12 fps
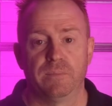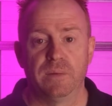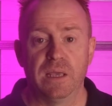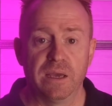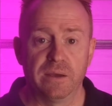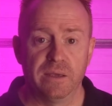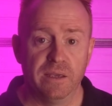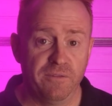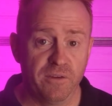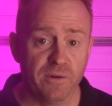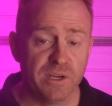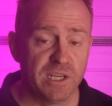Now,
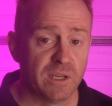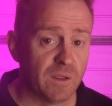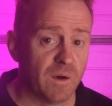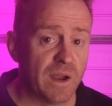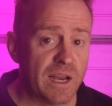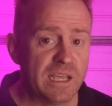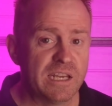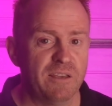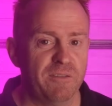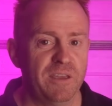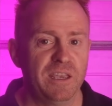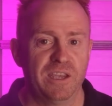if you're into your lighting and
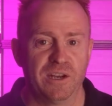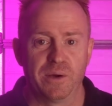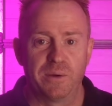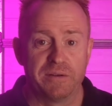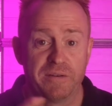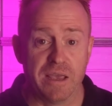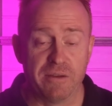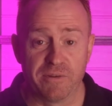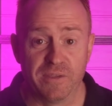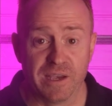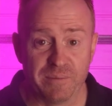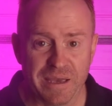you think you know
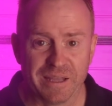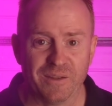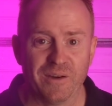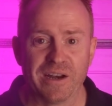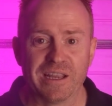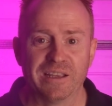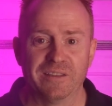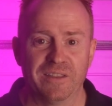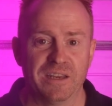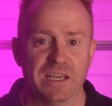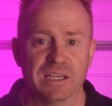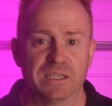everything about lighting,
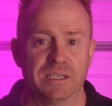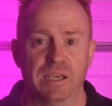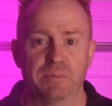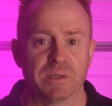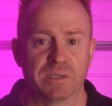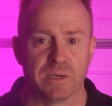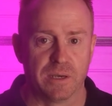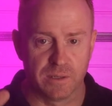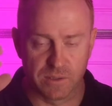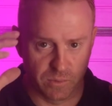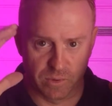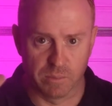the next segment's
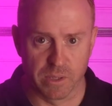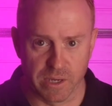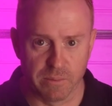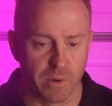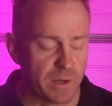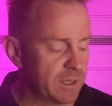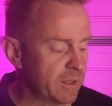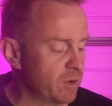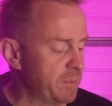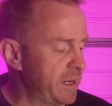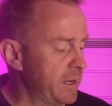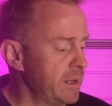gonna sort of blow your mind a
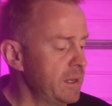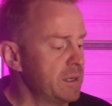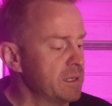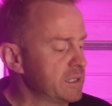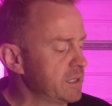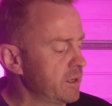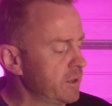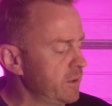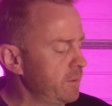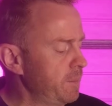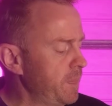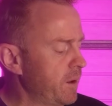little bit.
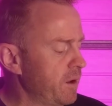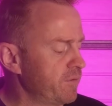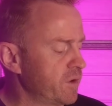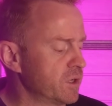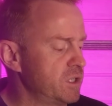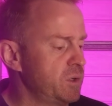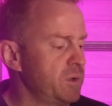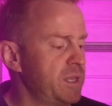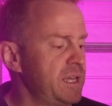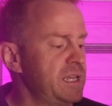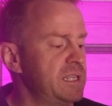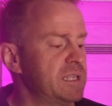So I've got two of
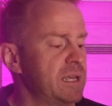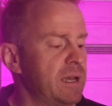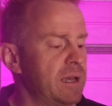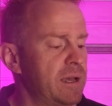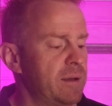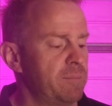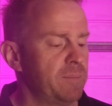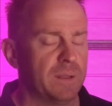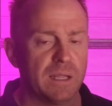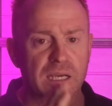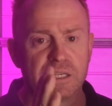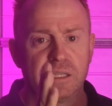these
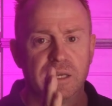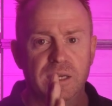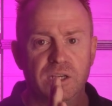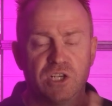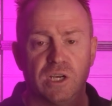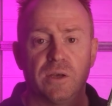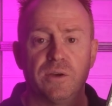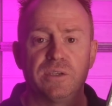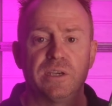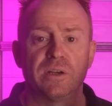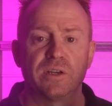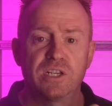Luxli
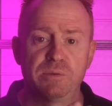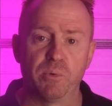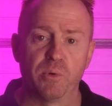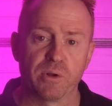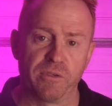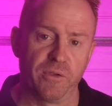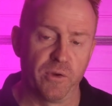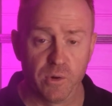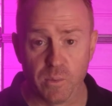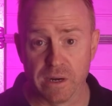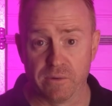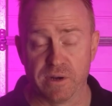Cellos and I just bought a
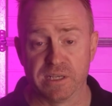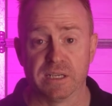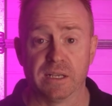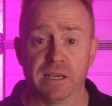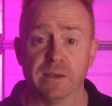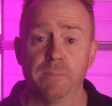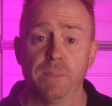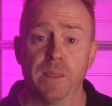third one recently.